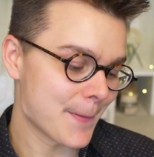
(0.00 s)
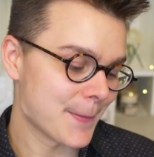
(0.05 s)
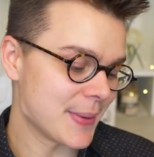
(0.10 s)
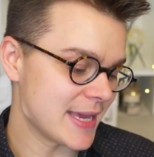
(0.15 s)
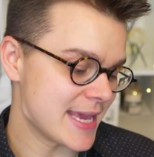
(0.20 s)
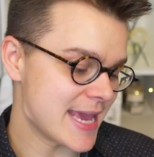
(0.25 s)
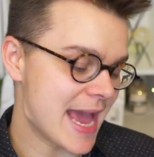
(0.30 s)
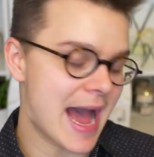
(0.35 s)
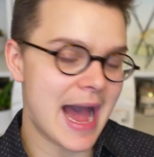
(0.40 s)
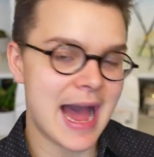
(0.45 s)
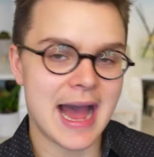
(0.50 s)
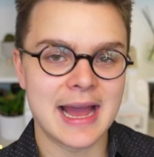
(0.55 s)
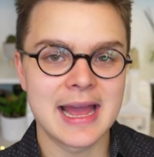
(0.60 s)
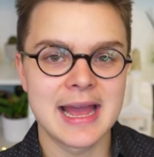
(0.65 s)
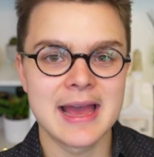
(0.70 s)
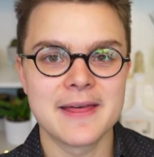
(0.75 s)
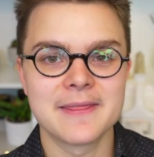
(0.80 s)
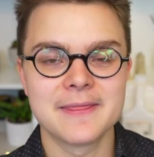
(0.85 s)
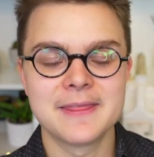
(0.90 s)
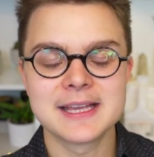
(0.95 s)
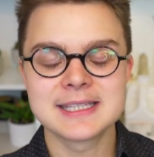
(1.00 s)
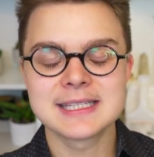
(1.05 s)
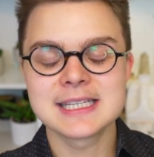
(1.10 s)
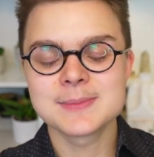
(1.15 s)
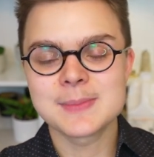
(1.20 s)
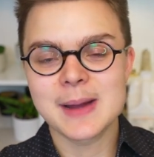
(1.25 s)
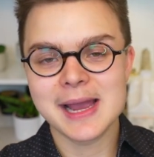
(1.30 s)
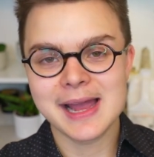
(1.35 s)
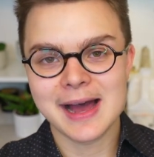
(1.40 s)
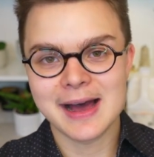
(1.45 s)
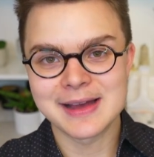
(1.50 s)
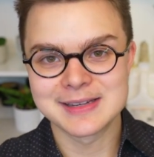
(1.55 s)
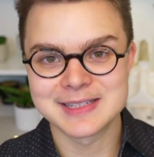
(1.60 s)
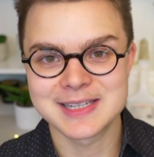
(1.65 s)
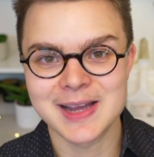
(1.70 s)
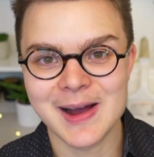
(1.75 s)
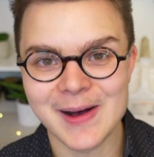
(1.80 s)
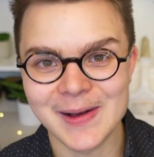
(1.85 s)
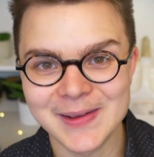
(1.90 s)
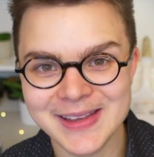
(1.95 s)
But yeah, this is my
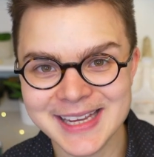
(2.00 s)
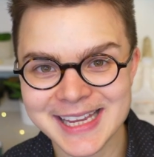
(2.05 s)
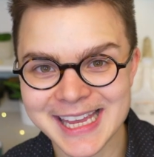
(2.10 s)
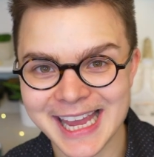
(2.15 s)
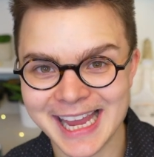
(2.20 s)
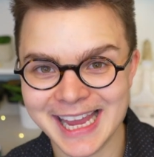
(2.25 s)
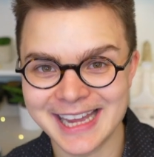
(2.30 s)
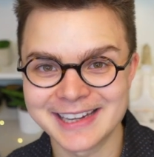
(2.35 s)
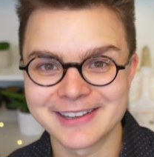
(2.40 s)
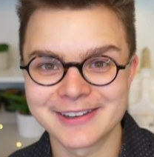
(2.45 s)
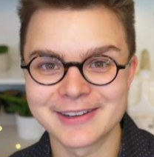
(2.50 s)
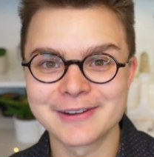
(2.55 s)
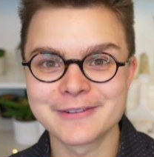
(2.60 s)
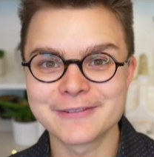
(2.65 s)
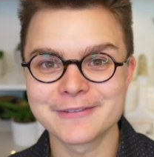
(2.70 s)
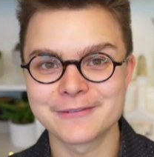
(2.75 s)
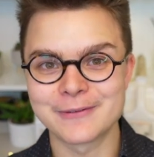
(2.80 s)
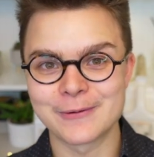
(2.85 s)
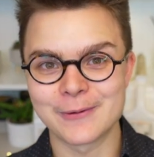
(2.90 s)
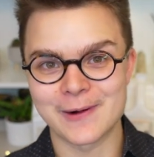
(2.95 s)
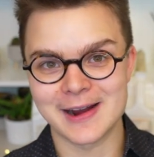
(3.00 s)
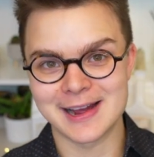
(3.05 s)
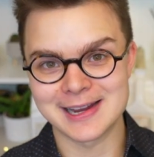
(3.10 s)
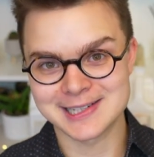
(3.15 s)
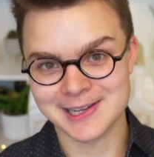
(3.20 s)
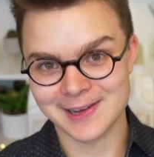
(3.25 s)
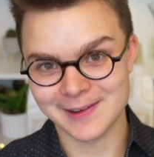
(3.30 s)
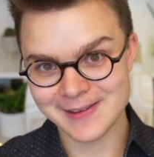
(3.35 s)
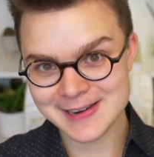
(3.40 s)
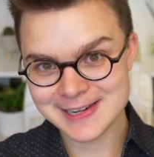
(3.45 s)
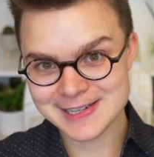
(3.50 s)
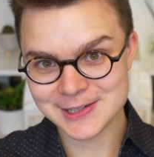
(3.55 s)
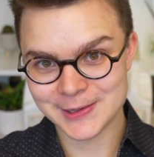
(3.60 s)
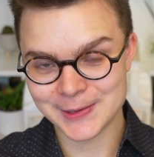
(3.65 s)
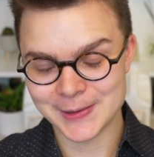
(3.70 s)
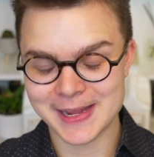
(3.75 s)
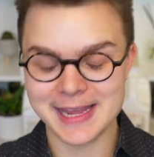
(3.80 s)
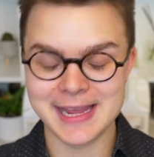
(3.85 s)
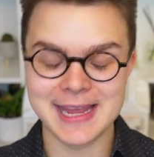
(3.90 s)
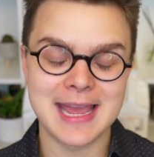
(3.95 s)
Antalya candle for Antalya
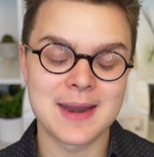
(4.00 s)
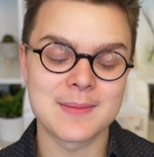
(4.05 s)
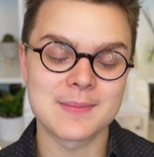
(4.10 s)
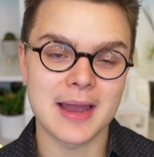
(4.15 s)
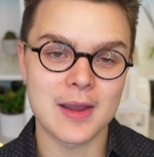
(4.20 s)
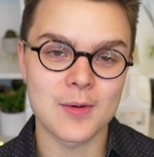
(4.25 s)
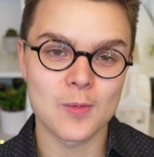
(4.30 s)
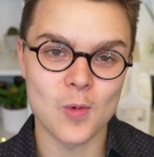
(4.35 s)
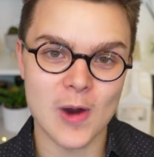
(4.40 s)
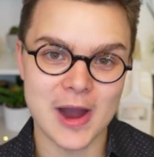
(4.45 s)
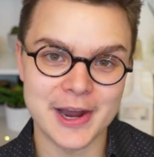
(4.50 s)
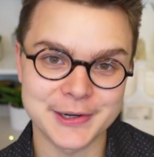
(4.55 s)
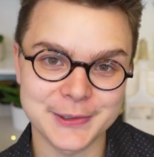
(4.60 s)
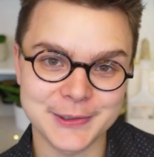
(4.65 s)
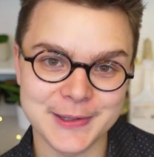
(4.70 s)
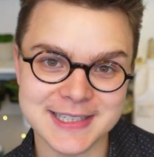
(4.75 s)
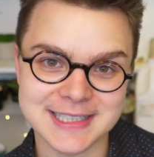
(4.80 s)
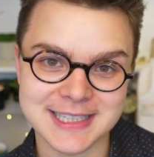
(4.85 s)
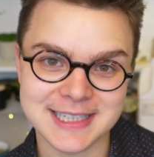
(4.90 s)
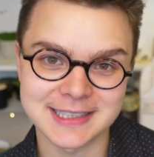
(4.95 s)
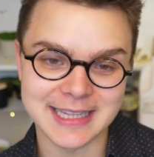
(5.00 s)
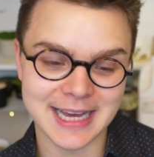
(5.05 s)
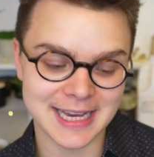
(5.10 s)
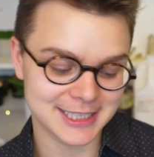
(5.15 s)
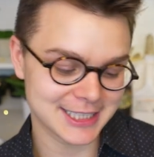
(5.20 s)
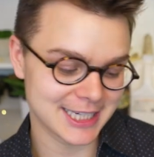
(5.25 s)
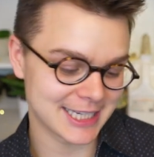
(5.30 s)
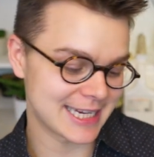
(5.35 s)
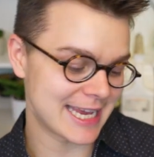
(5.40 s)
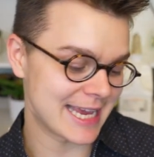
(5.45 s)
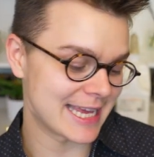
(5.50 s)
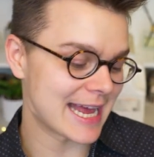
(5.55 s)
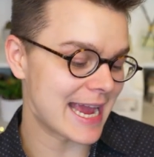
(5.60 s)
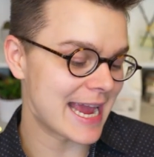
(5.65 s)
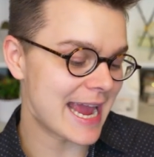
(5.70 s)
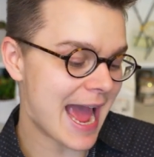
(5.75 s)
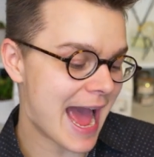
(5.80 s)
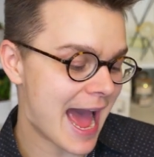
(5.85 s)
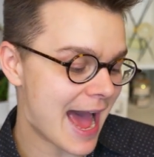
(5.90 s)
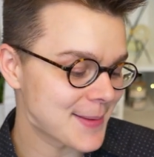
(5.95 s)
Turkey in my Wanderlust collection and
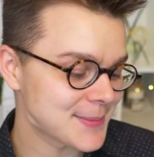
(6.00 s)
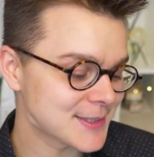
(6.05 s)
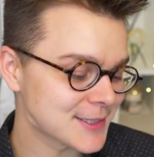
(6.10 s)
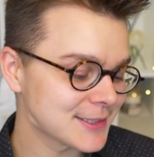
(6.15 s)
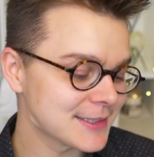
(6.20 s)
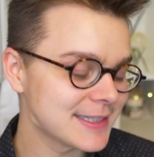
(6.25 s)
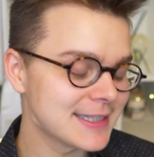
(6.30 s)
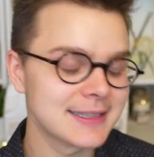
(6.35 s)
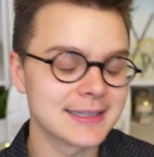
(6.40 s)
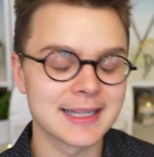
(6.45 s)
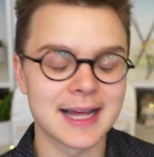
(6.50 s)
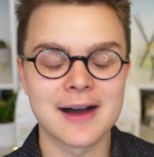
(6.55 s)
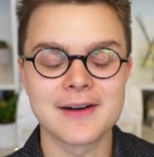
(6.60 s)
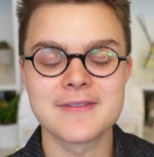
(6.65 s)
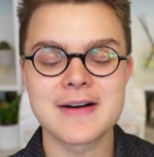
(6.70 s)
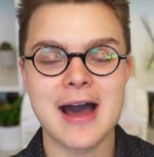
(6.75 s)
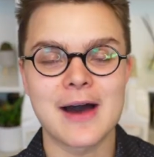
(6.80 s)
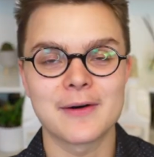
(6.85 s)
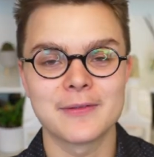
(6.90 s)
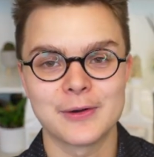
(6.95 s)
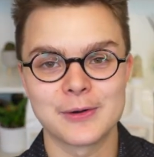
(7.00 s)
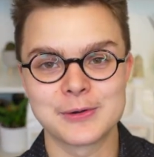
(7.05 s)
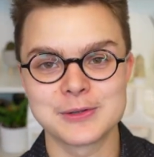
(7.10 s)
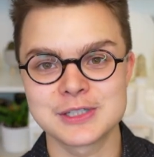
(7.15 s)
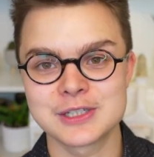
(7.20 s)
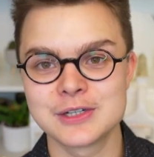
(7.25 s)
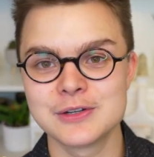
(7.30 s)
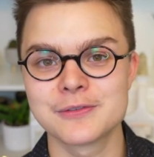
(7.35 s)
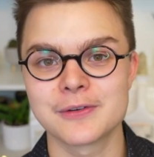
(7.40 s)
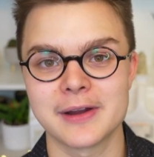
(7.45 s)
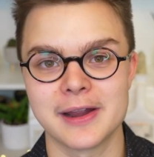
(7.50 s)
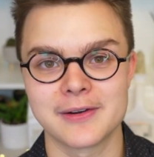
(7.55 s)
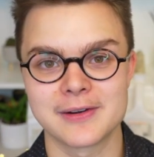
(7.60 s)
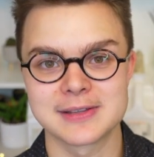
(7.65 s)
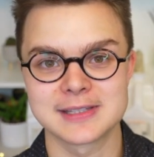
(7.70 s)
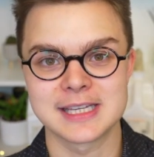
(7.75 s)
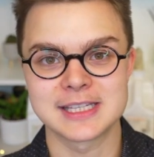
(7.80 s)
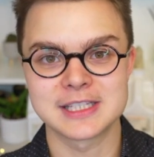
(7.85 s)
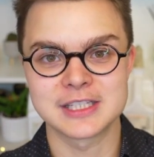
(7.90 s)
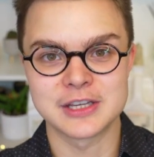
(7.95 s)
I absolutely love how those two
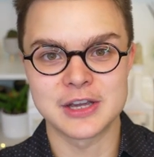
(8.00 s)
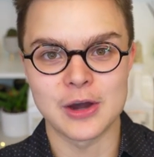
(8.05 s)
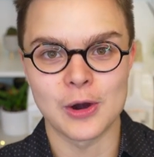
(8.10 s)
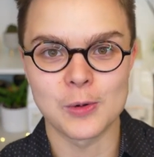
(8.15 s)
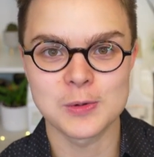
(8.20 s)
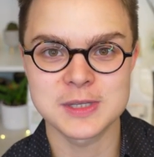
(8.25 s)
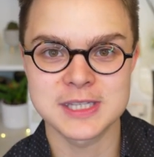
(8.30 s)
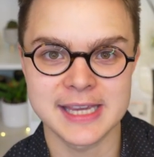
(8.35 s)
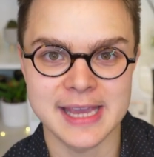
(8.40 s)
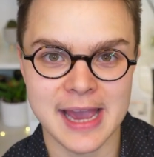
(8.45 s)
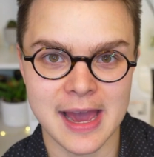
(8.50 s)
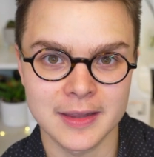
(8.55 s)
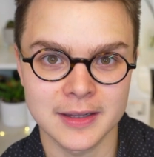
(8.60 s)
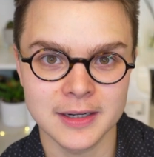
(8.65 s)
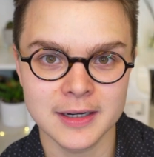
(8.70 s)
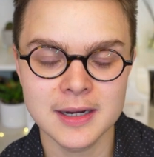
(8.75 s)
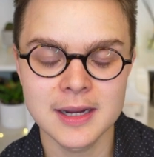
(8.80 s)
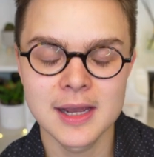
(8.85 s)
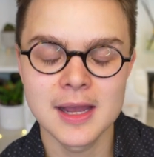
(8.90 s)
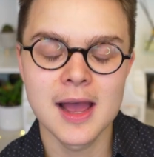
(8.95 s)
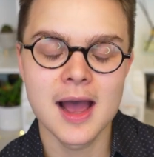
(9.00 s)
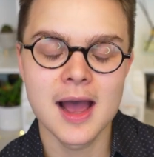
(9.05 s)
fragrances go together.